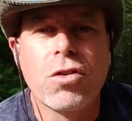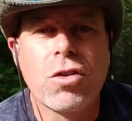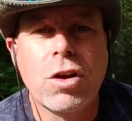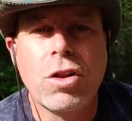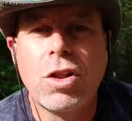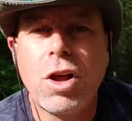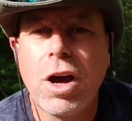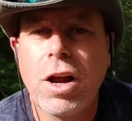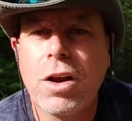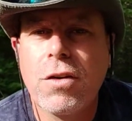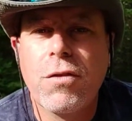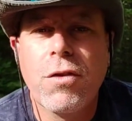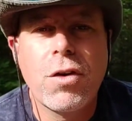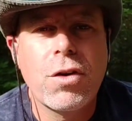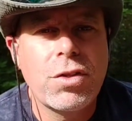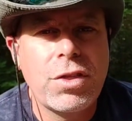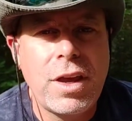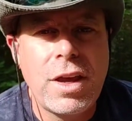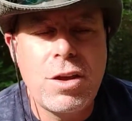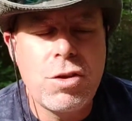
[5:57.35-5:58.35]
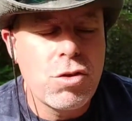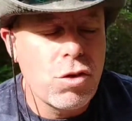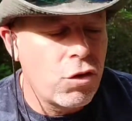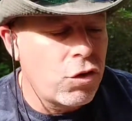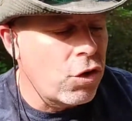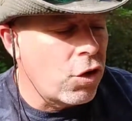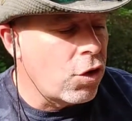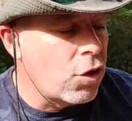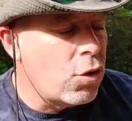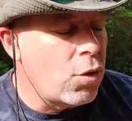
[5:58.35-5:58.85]
a lot of earth angels
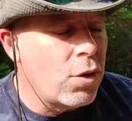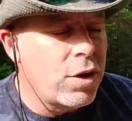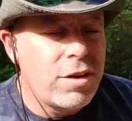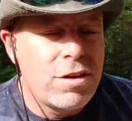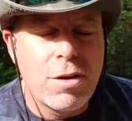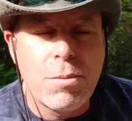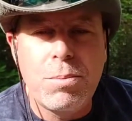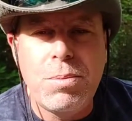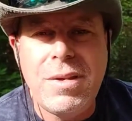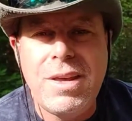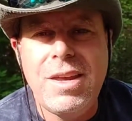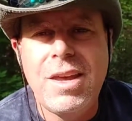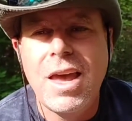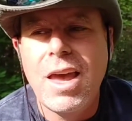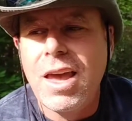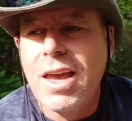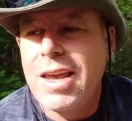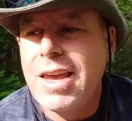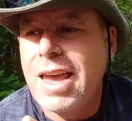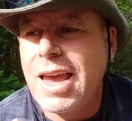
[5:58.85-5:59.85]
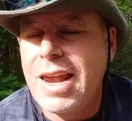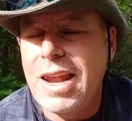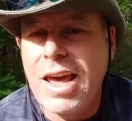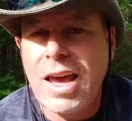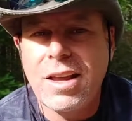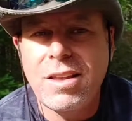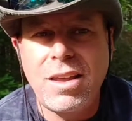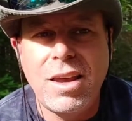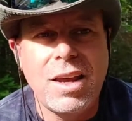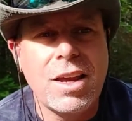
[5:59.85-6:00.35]
are going to be
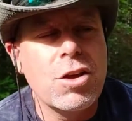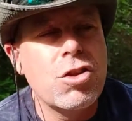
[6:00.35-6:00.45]
connecting.